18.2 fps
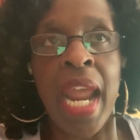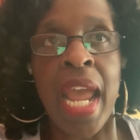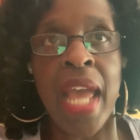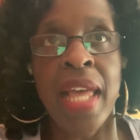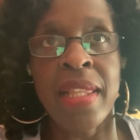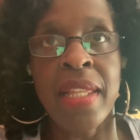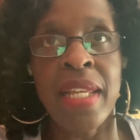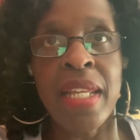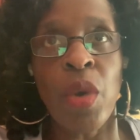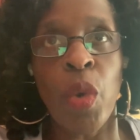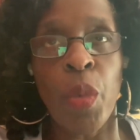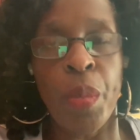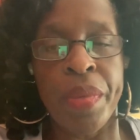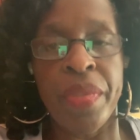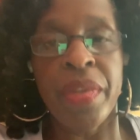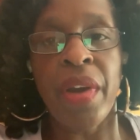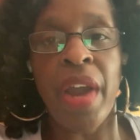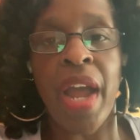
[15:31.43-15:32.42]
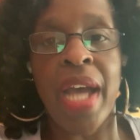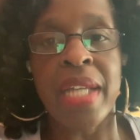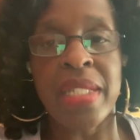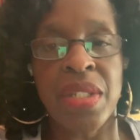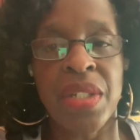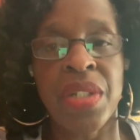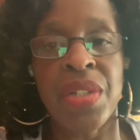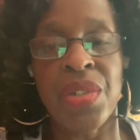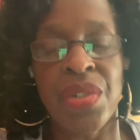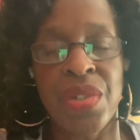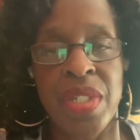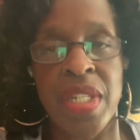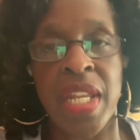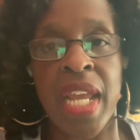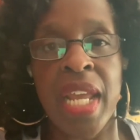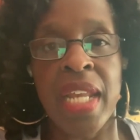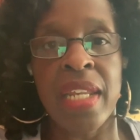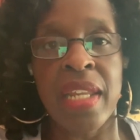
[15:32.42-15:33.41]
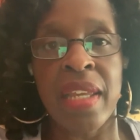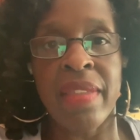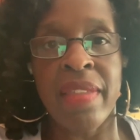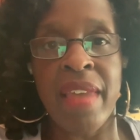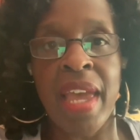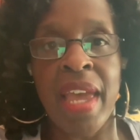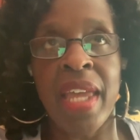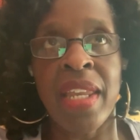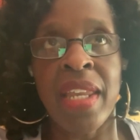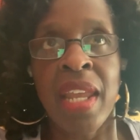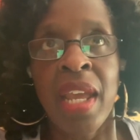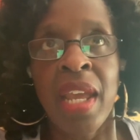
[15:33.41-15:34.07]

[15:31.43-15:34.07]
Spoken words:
and it opened their eyes to understanding that